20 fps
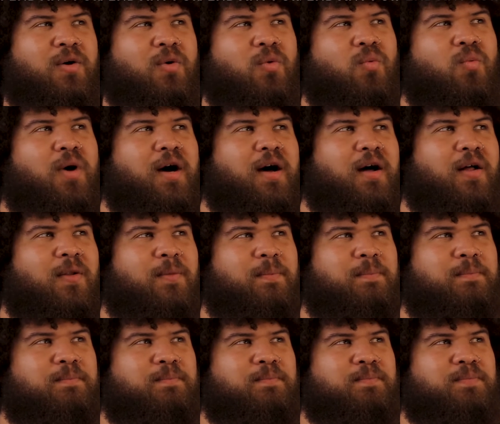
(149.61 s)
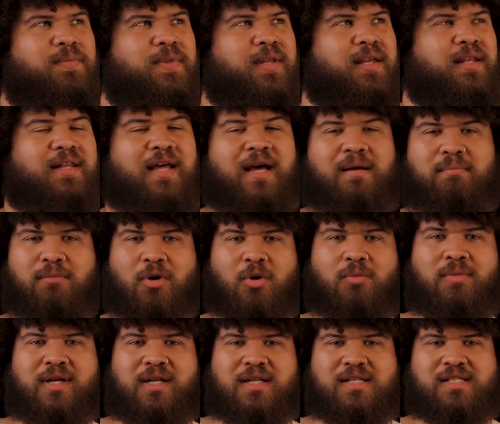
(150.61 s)
while in that
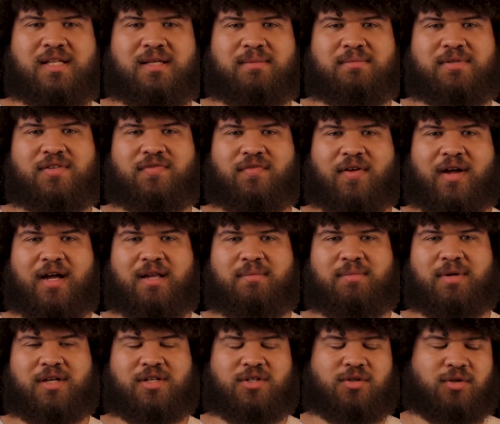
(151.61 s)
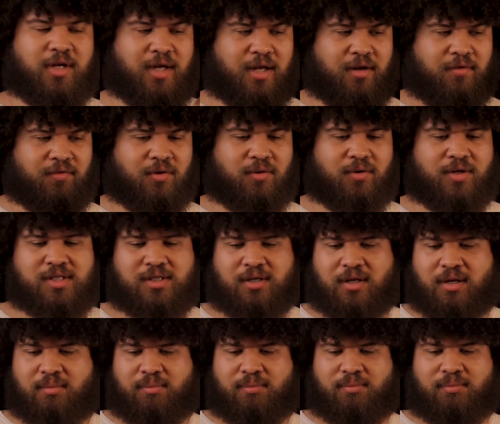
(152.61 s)
moment it seems fine because you're kind of focused
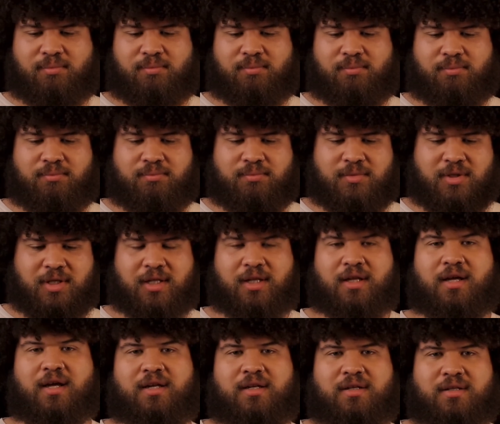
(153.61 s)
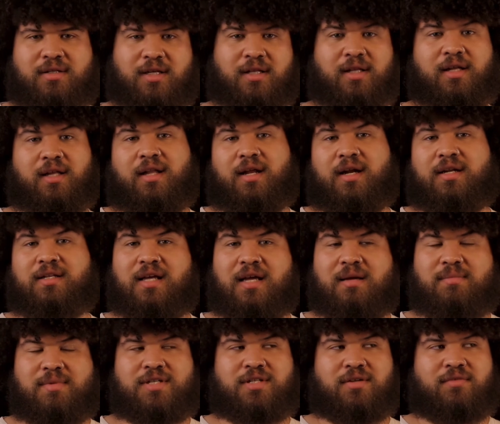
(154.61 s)
on dealing a lot of
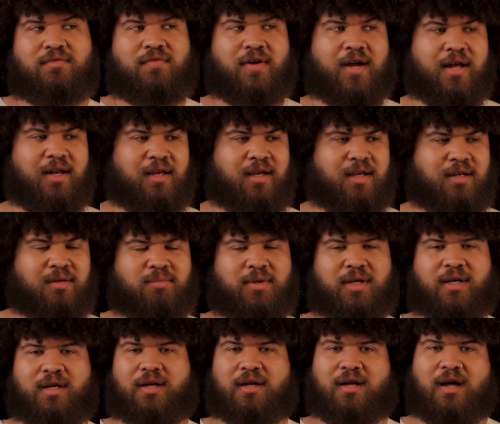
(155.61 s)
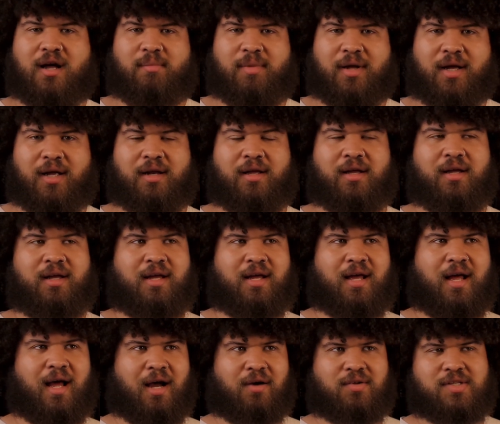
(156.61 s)
damage and fighting and being in combat,
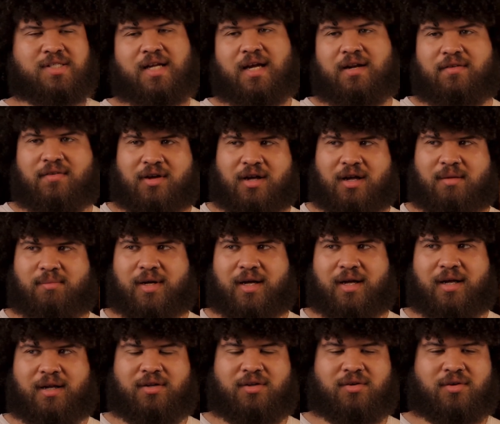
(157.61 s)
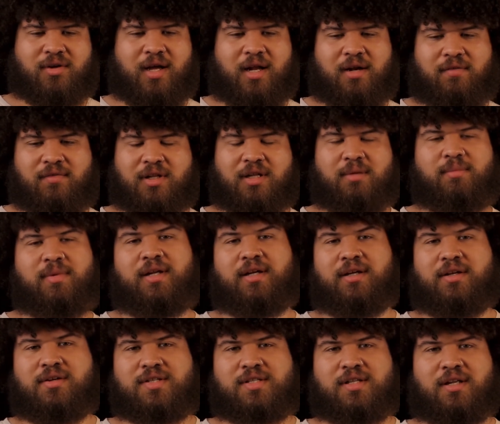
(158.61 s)
outside of combat you're kind of
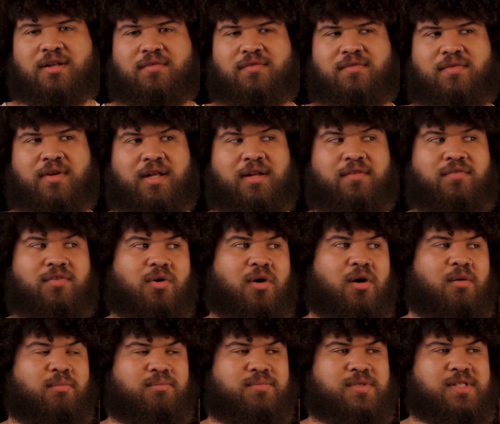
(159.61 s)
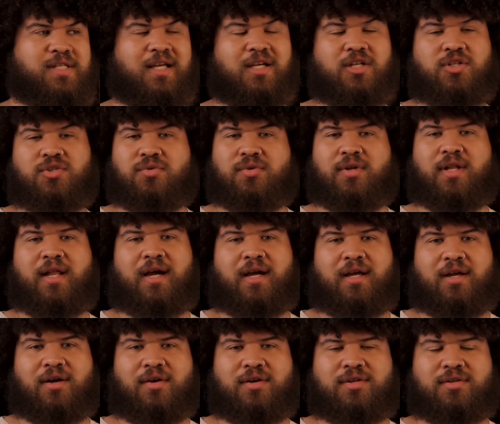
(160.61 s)
limiting yourself. And if you are staying true to that
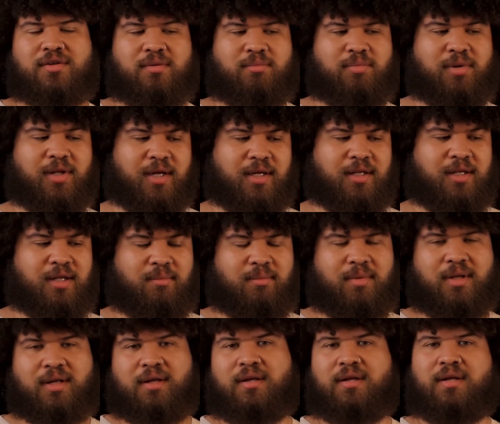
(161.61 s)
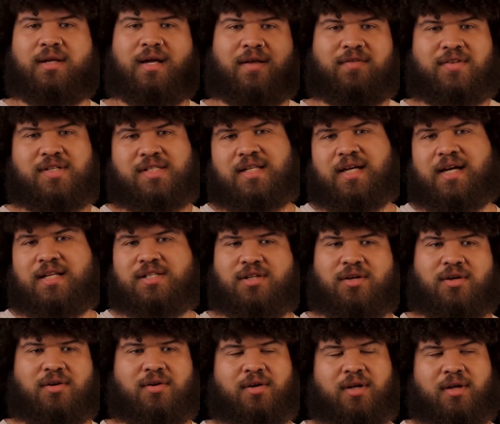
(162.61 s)
character and playing them how the stats
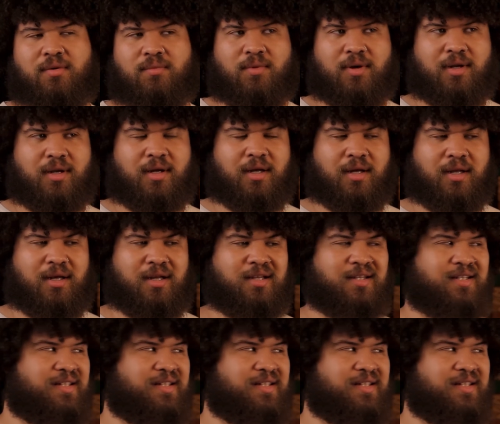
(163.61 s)
are and whatnot,